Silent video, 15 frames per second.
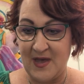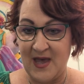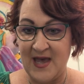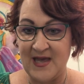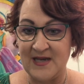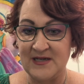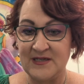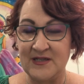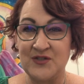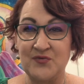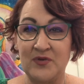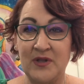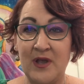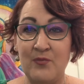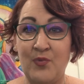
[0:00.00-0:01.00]
And it's
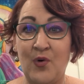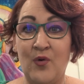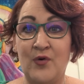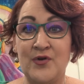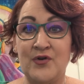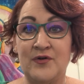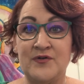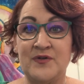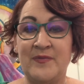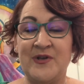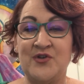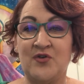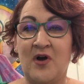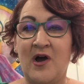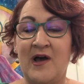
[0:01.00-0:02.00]
really important not to be
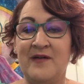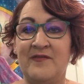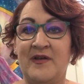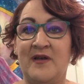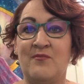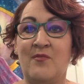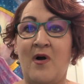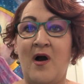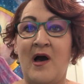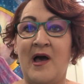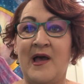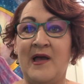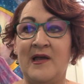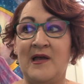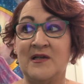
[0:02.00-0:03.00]
driving
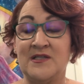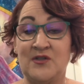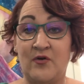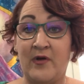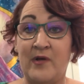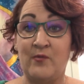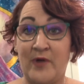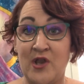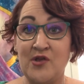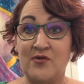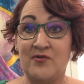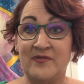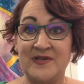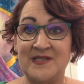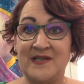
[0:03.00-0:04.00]
when
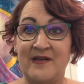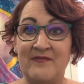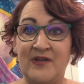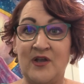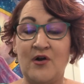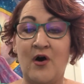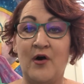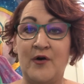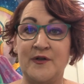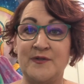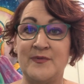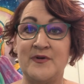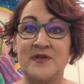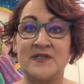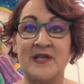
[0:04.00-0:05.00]
you're receiving codes,
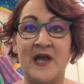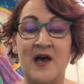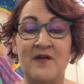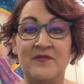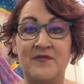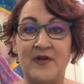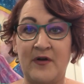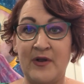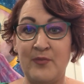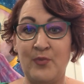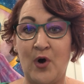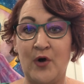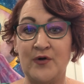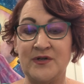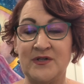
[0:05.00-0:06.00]
because they are very
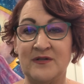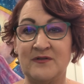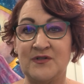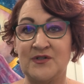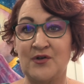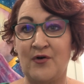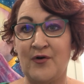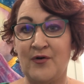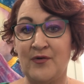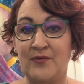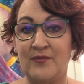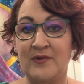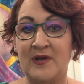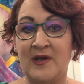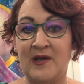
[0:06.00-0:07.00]
potent. So
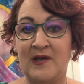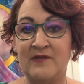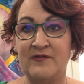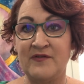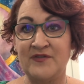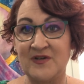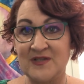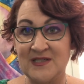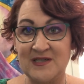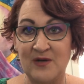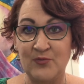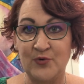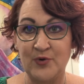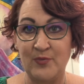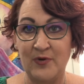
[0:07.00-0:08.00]
if you've just
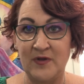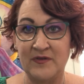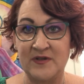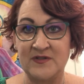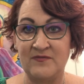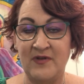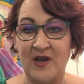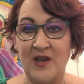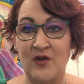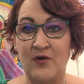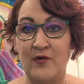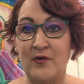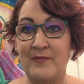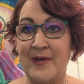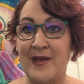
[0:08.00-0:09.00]
stumbled upon this
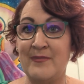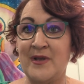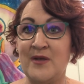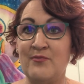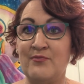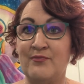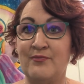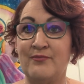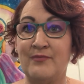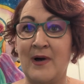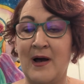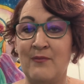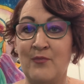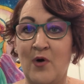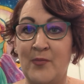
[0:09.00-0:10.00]
video, maybe
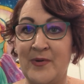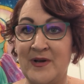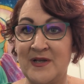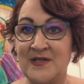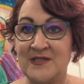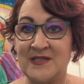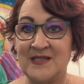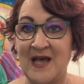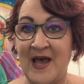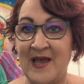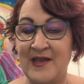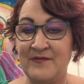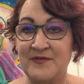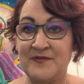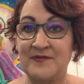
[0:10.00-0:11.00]
pop it in
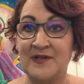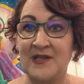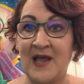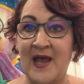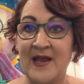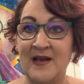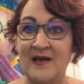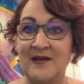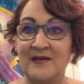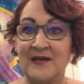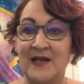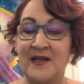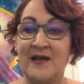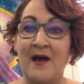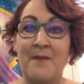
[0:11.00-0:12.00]
saved for later
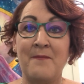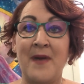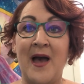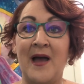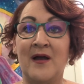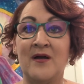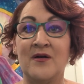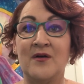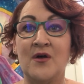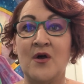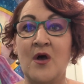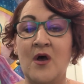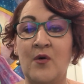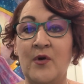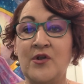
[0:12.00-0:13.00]
and come back
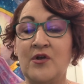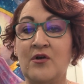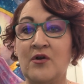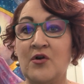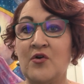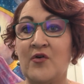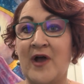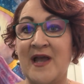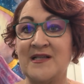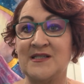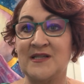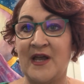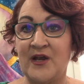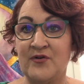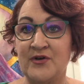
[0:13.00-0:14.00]
when you can create
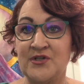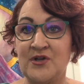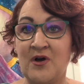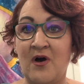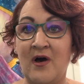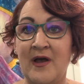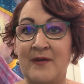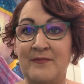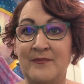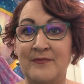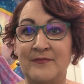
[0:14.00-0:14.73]
sacred time.